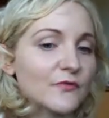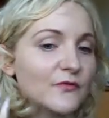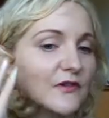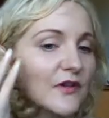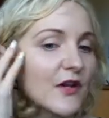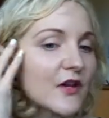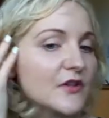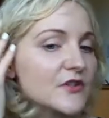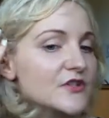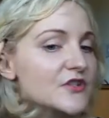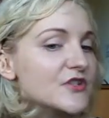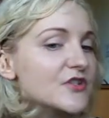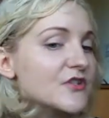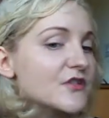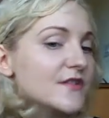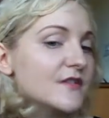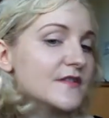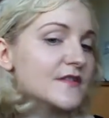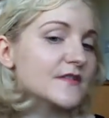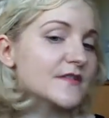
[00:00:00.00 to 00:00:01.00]

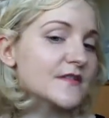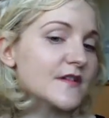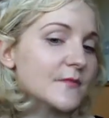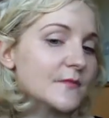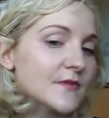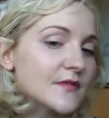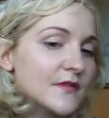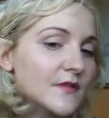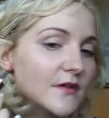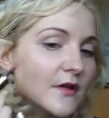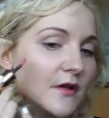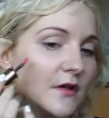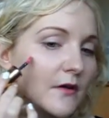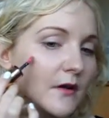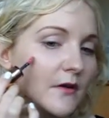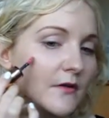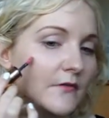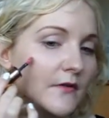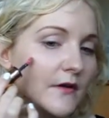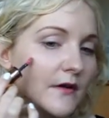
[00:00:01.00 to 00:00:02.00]
flush. So I'm just going to go
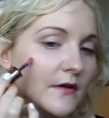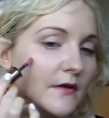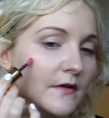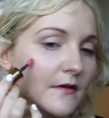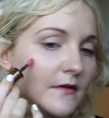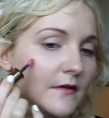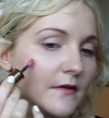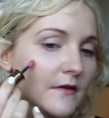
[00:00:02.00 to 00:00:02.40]
over.